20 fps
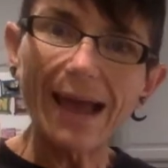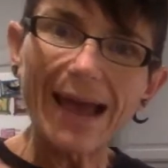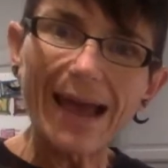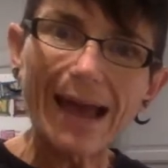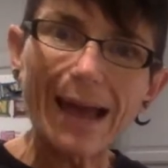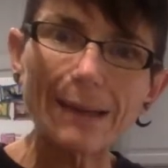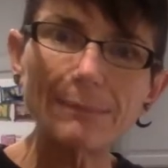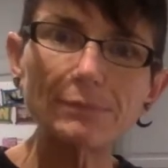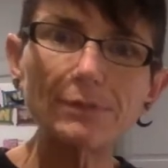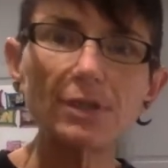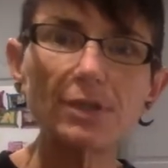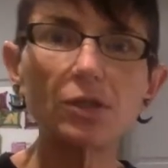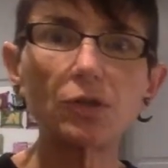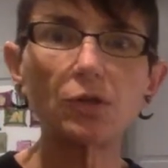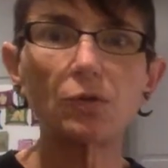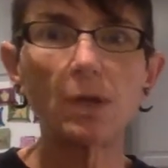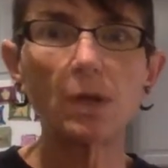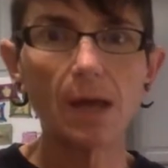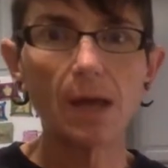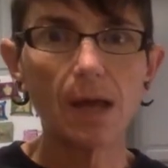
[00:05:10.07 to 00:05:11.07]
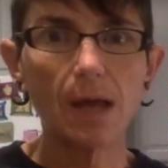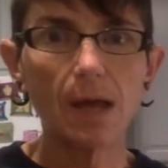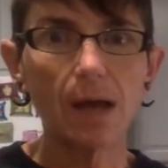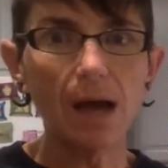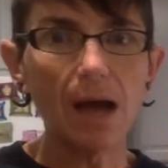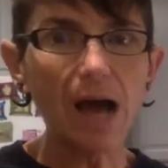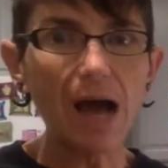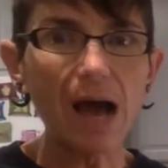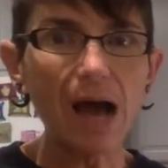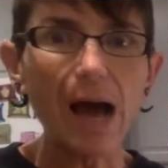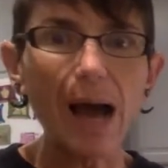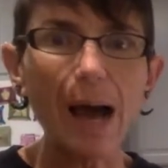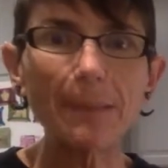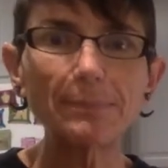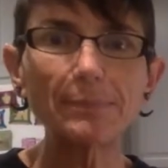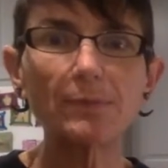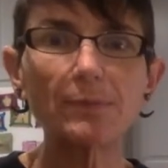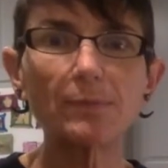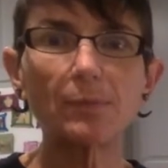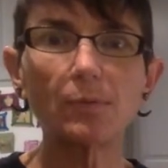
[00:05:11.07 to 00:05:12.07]
absolute
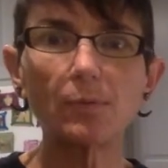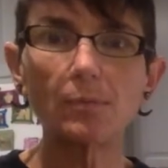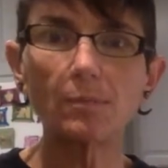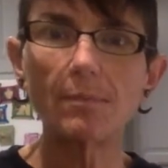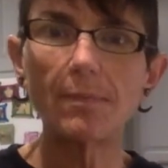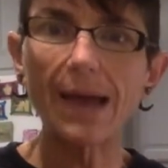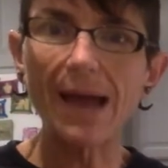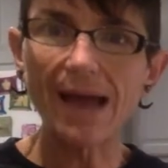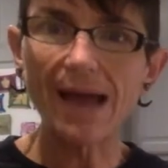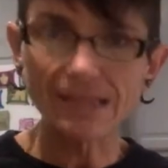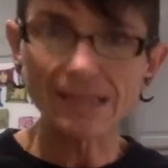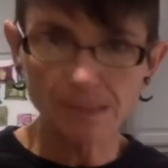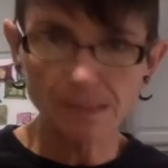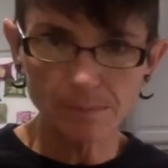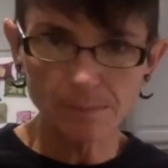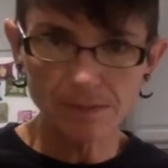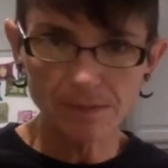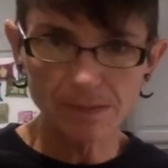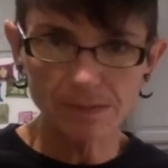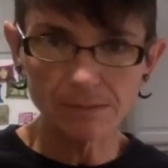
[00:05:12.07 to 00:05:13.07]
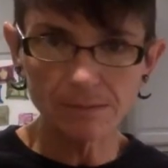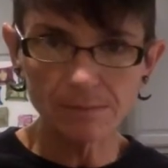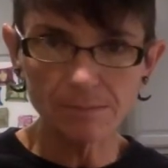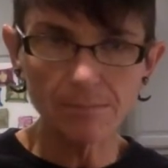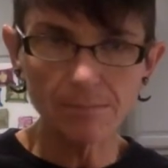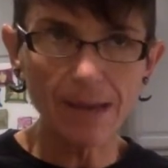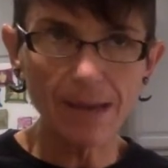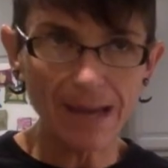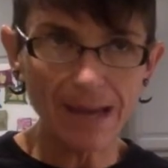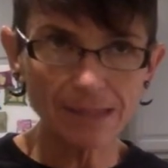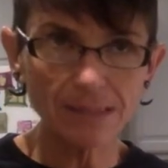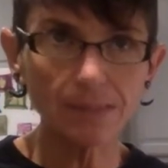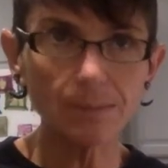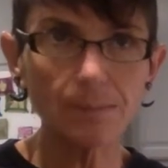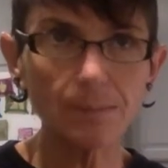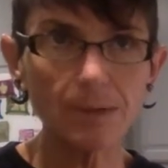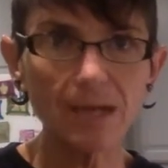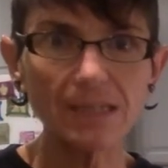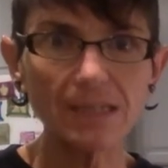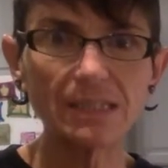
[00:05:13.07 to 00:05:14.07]
optimal
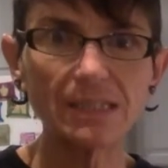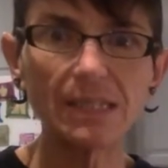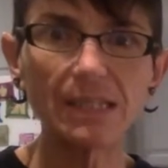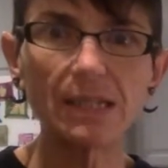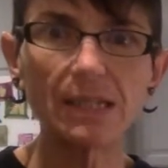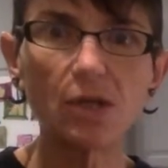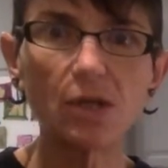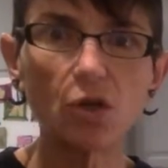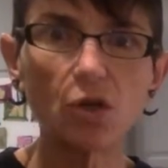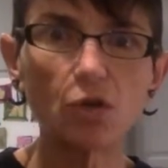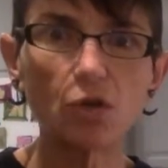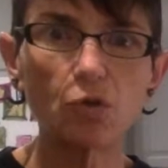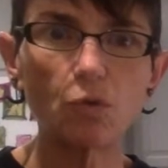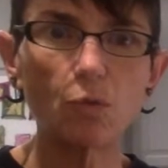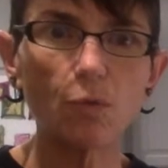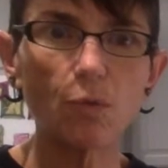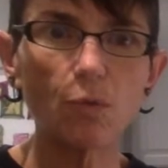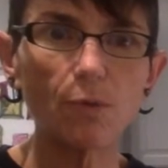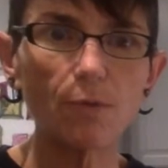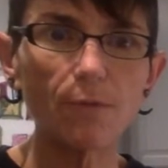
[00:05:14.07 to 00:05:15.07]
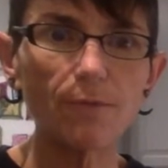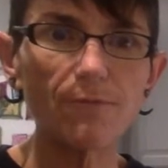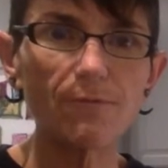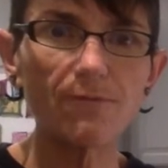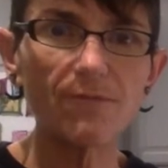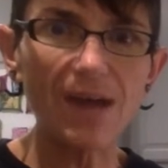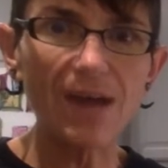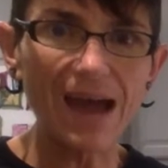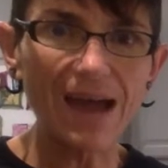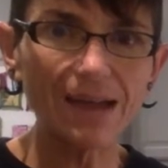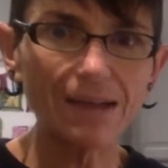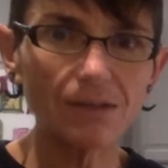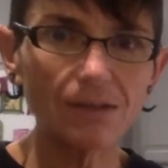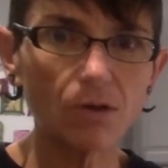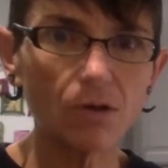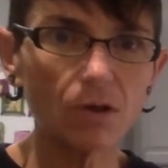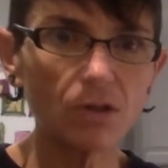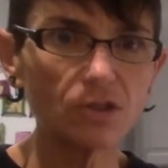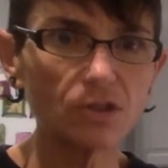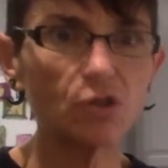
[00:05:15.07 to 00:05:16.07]
maximizing your fat
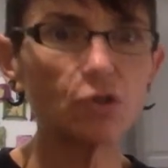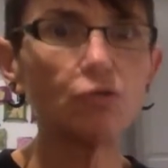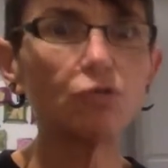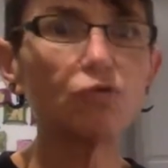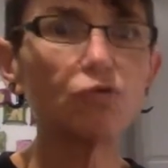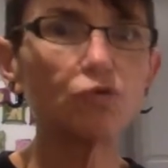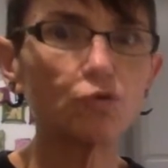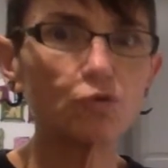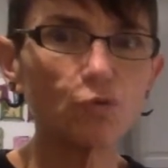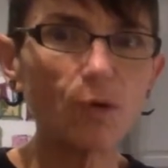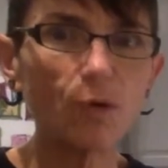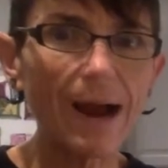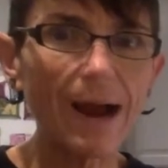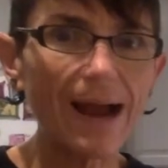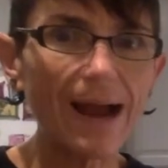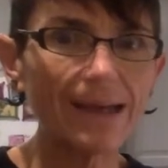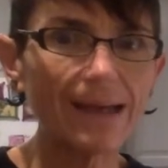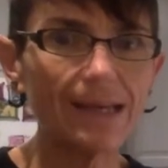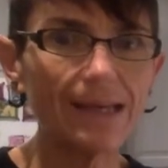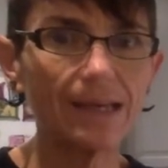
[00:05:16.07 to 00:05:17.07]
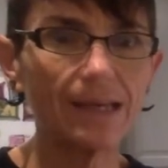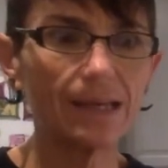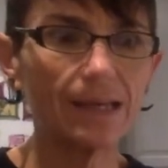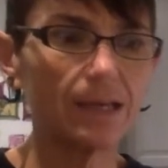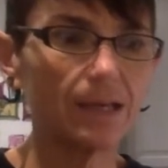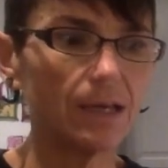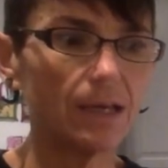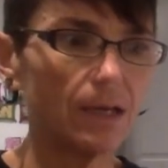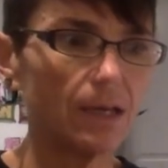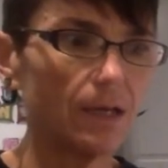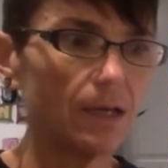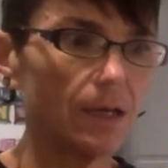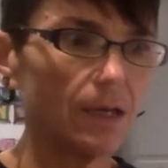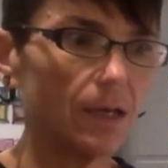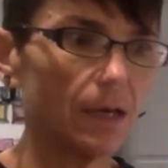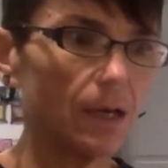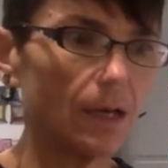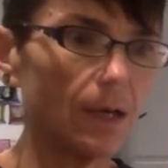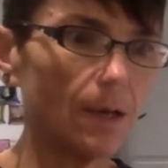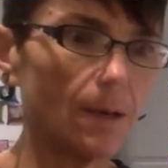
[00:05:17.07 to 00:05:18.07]
loss, your tracking,
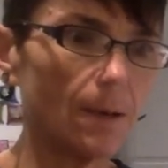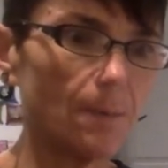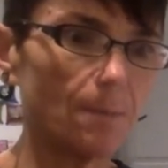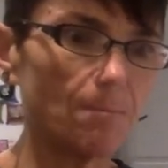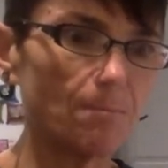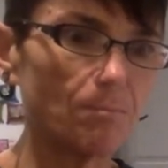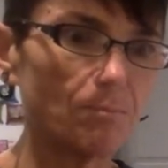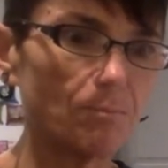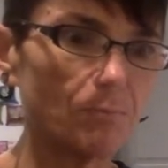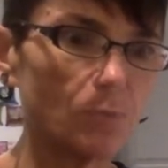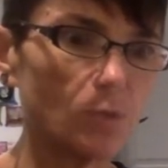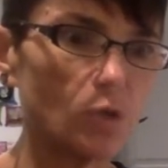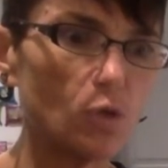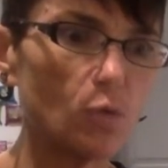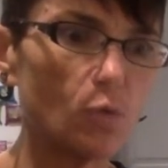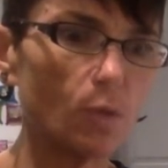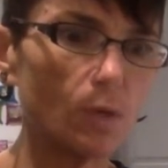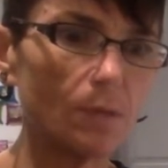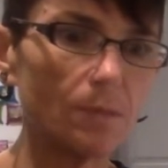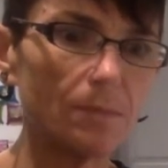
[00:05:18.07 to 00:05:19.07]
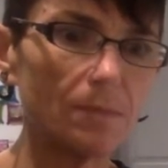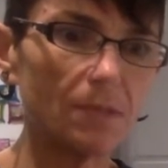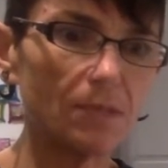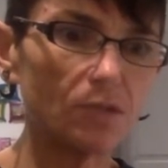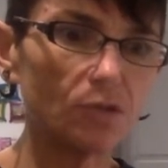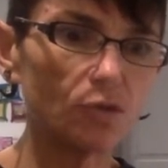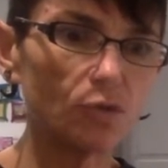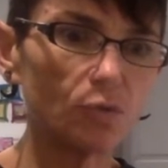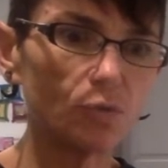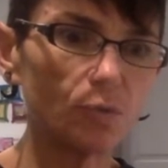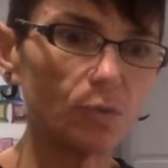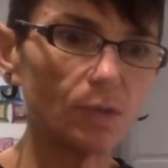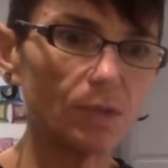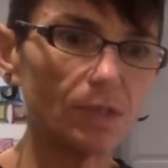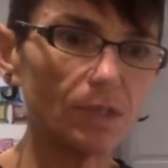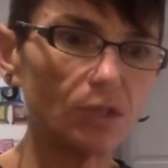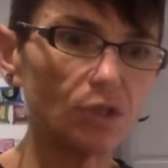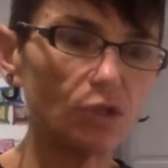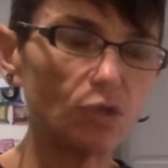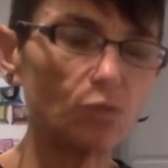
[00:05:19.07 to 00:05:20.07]
you want to make sure
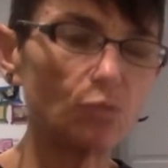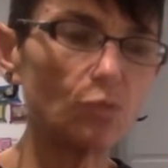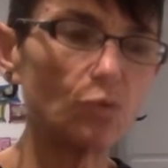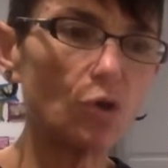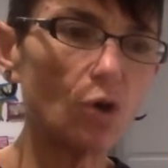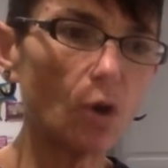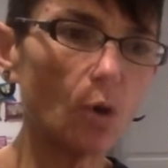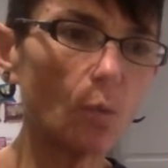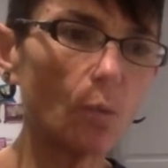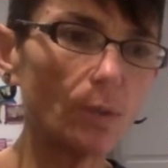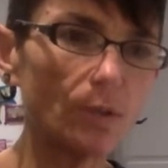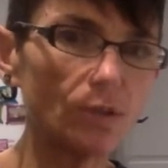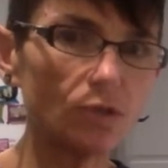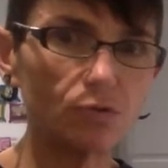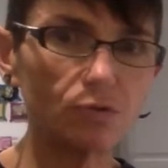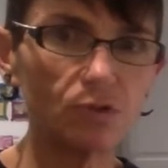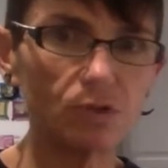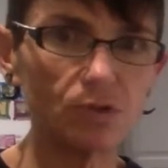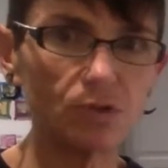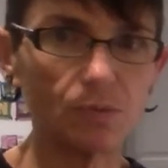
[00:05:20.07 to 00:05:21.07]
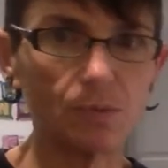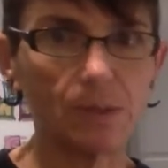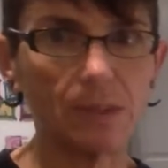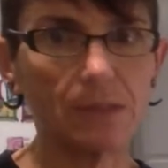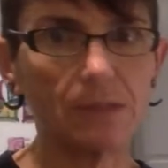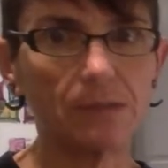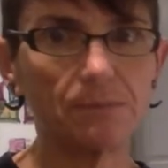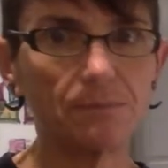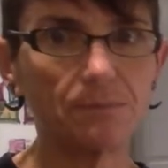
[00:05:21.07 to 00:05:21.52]
that you know what you're doing.